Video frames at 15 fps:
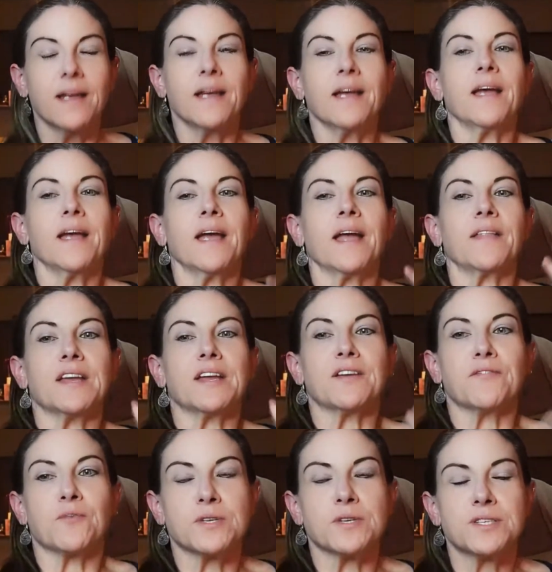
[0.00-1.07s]
And then it
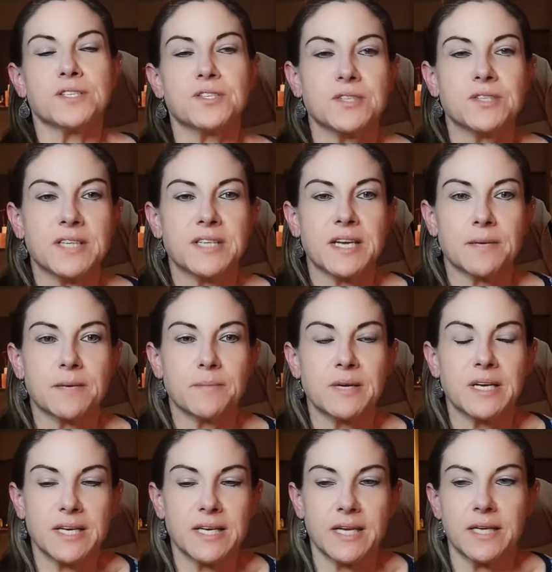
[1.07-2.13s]
forces you to take a big
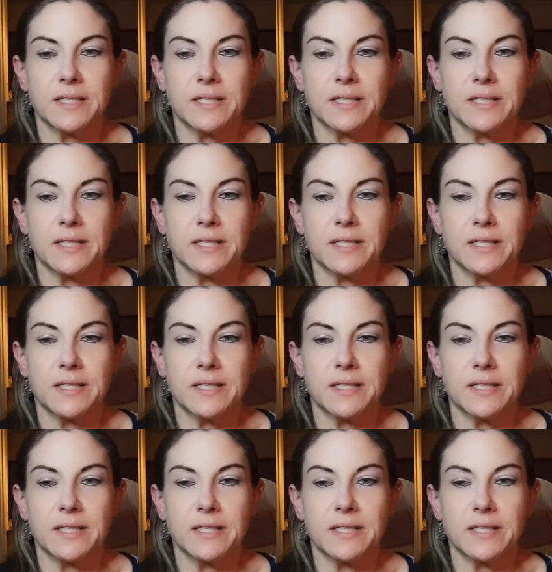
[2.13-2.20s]
inhale.